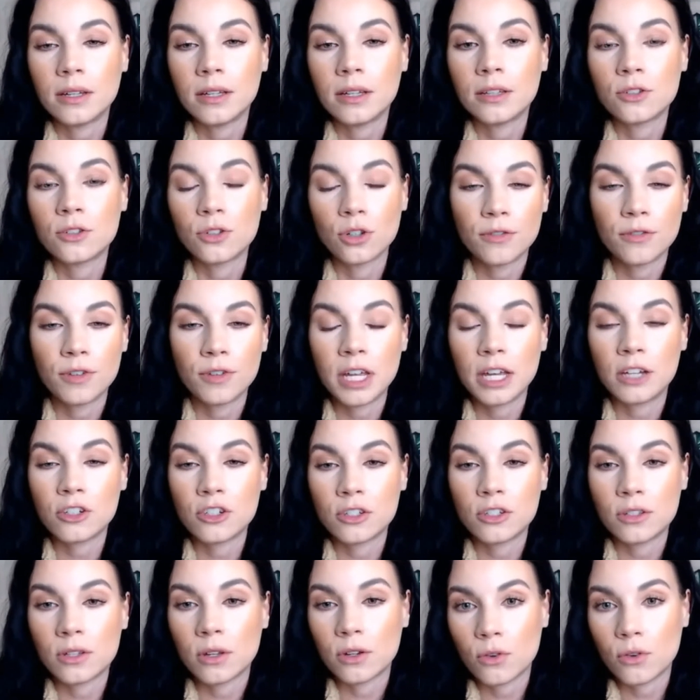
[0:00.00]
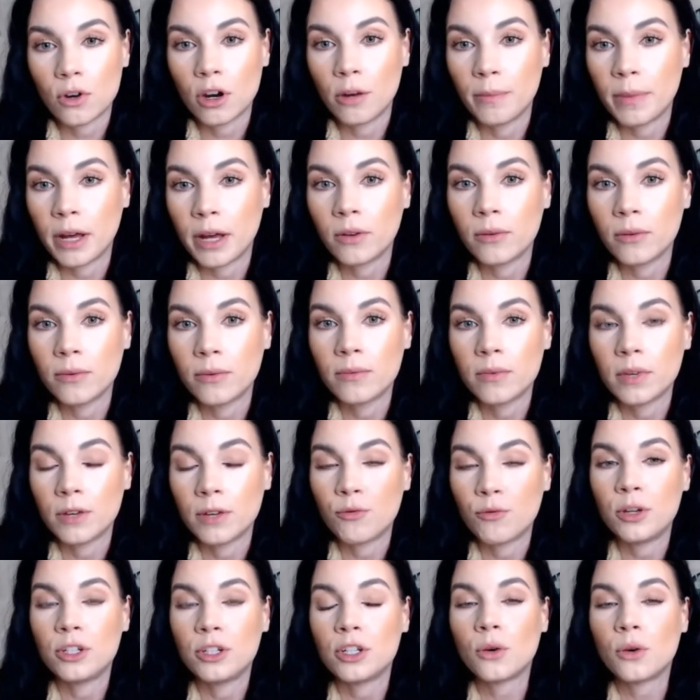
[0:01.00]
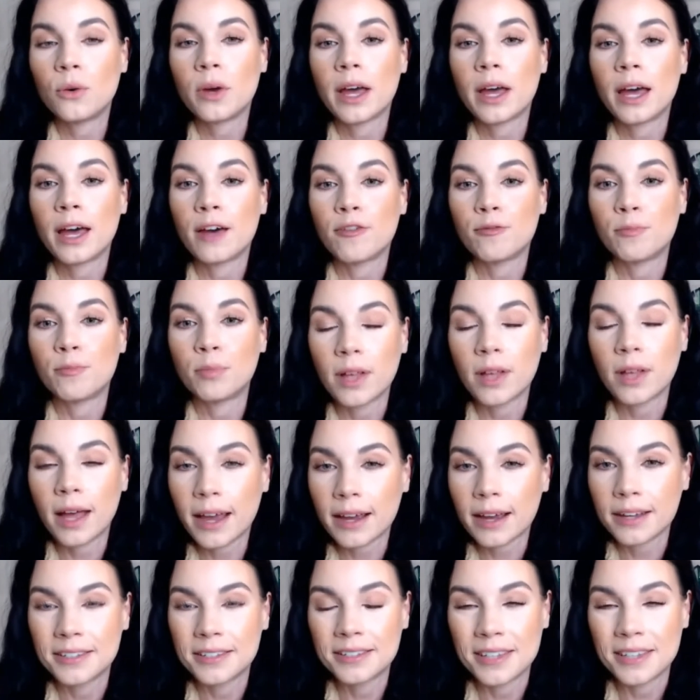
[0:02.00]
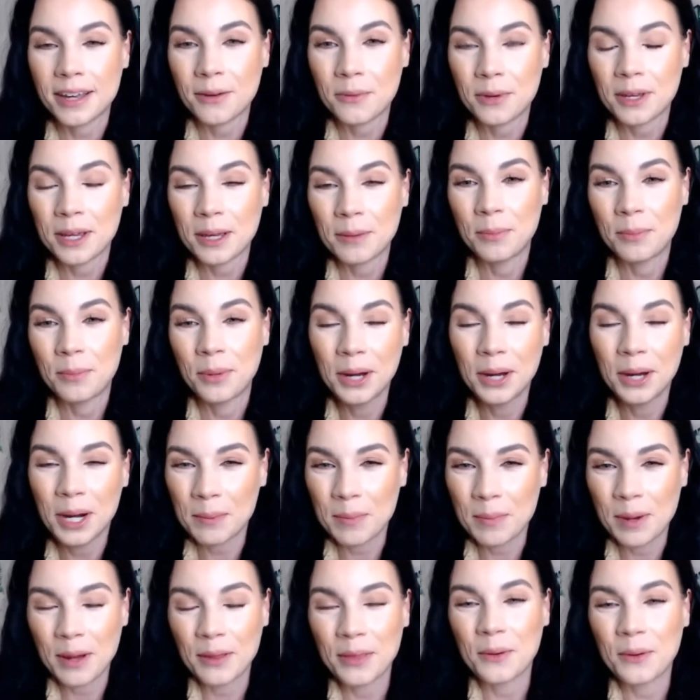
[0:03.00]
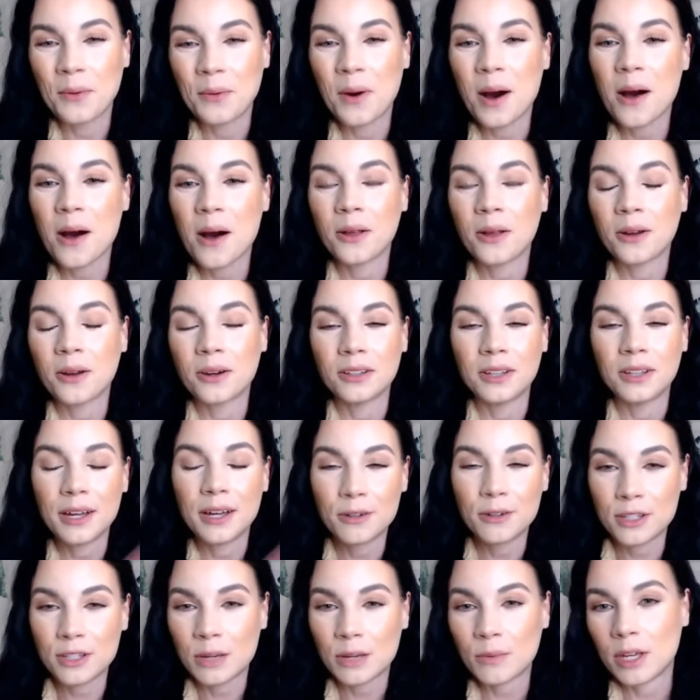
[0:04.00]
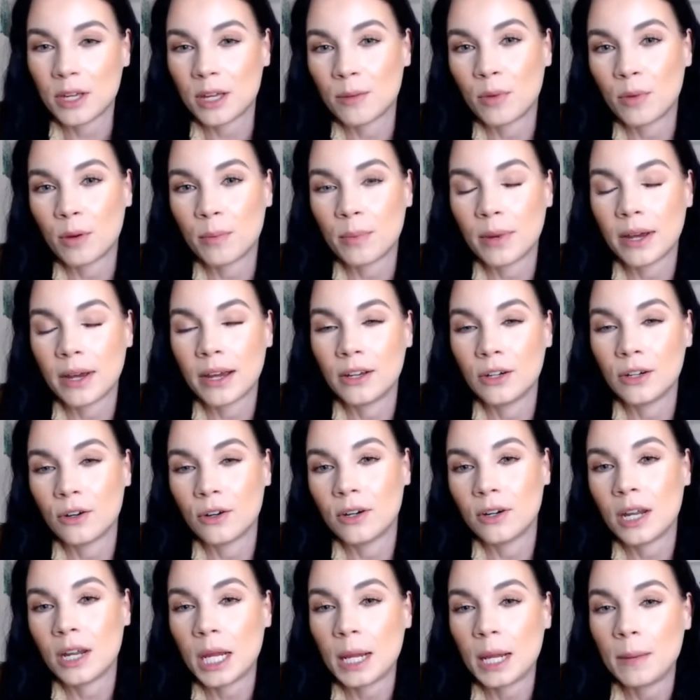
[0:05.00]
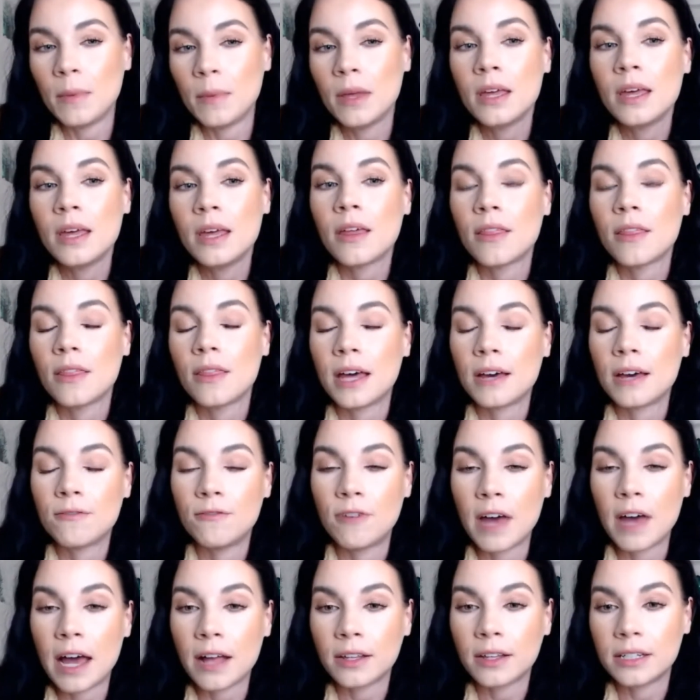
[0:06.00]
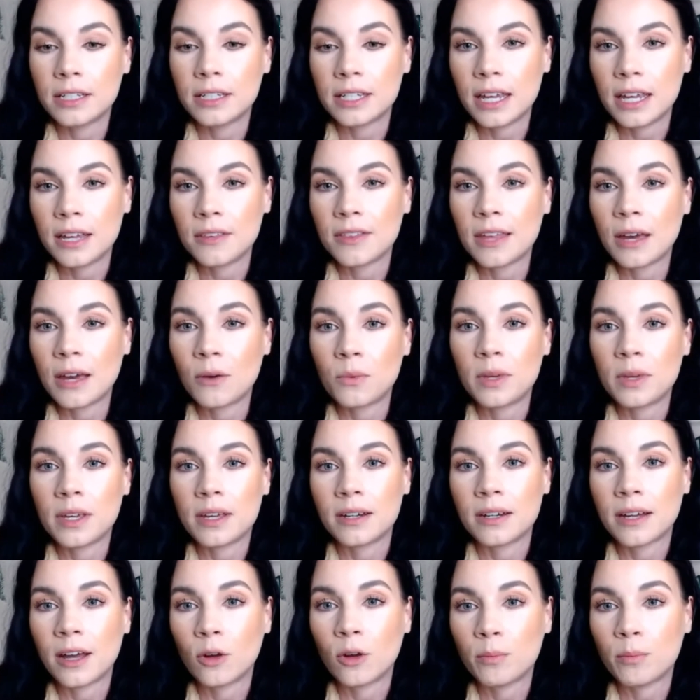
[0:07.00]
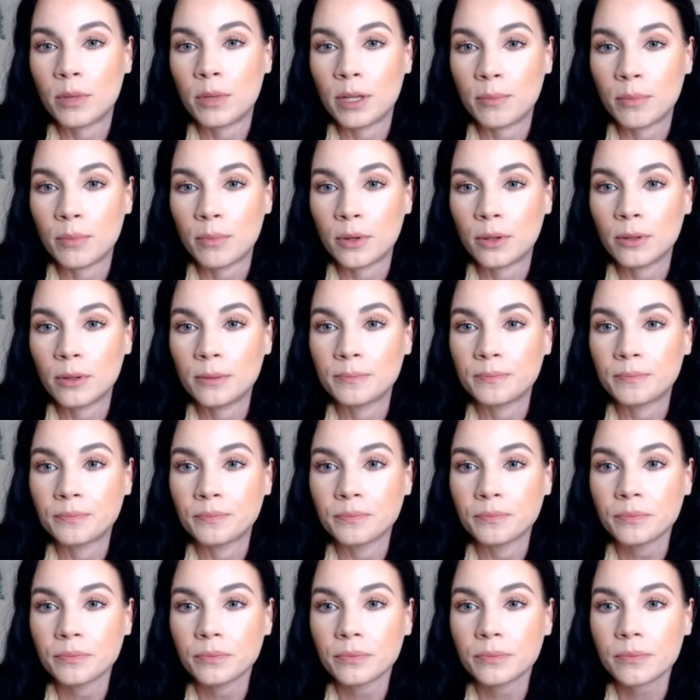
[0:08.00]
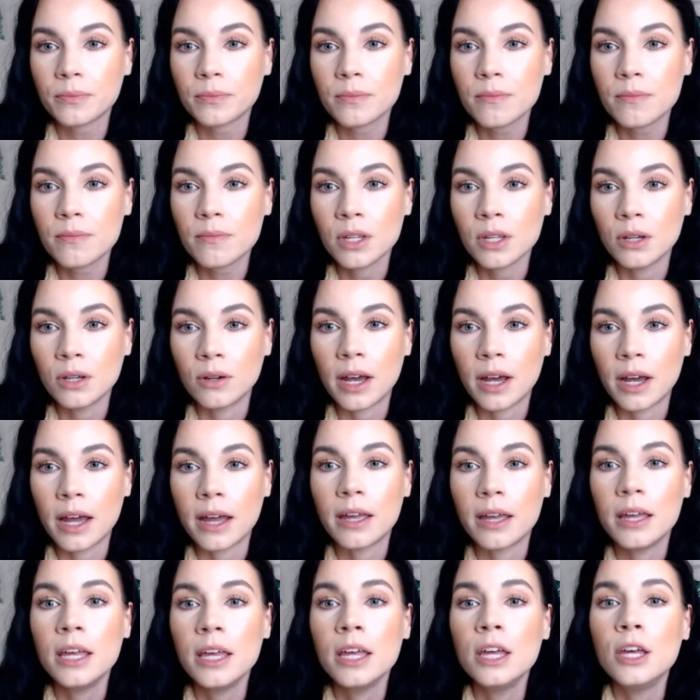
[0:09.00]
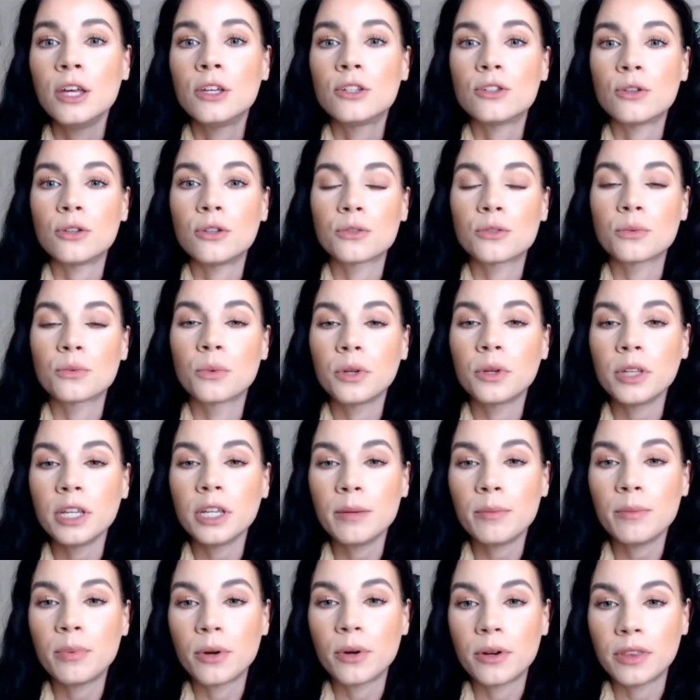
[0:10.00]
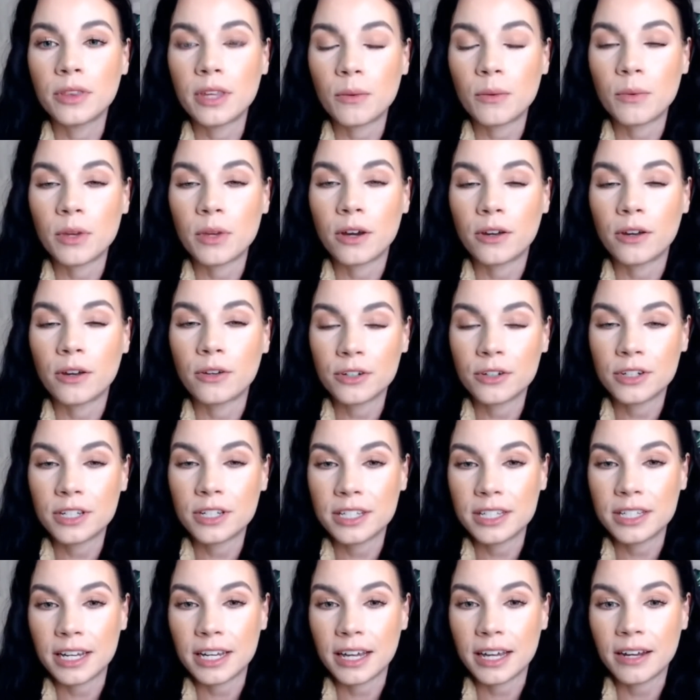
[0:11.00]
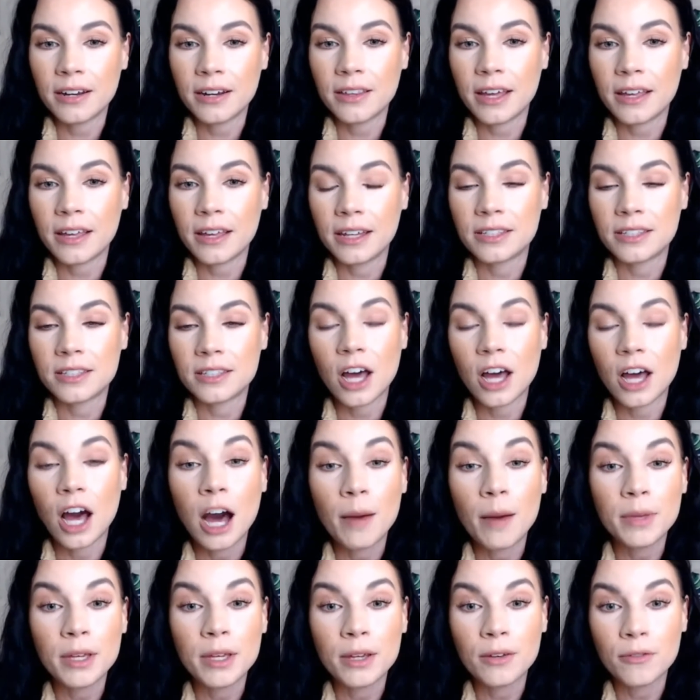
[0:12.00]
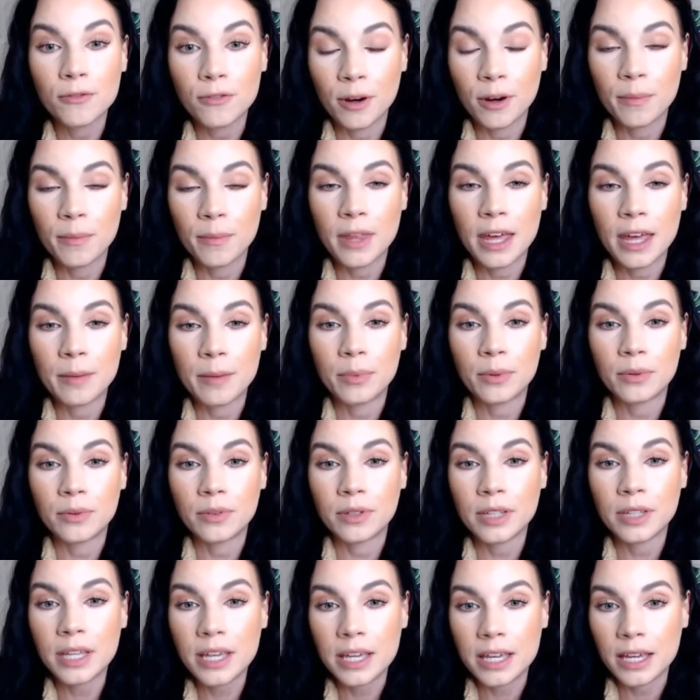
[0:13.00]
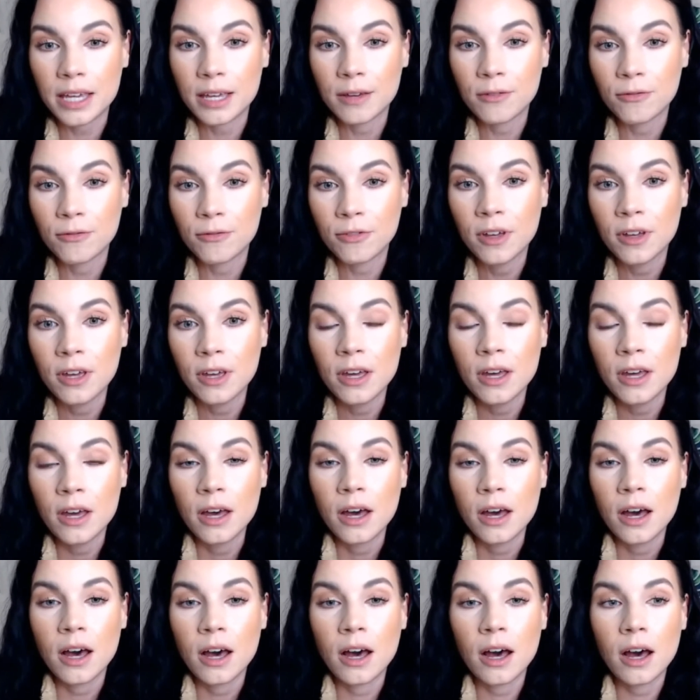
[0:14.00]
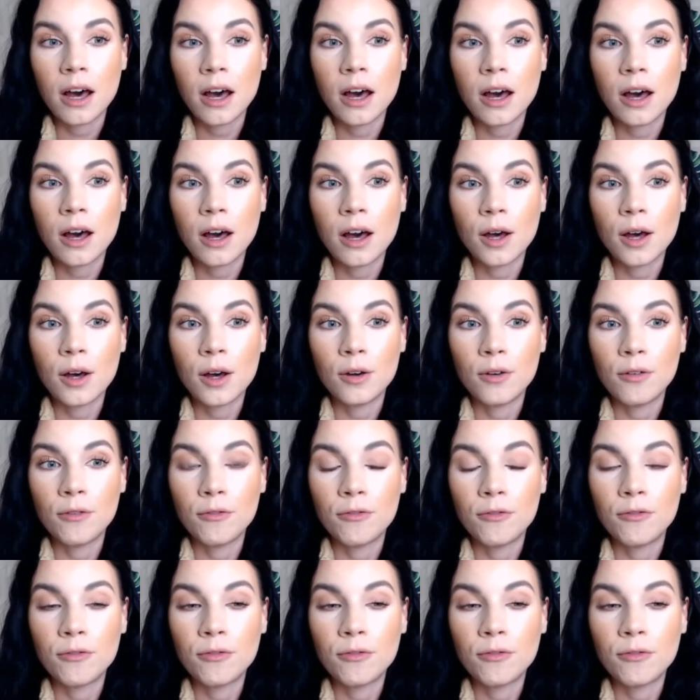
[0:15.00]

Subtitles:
certifications under our belt. If we don't have plaques that we can put up on the wall or letters that we can put behind our name that validate that we can help people. Okay, so it's really important that we understand that it's coming from that belief of,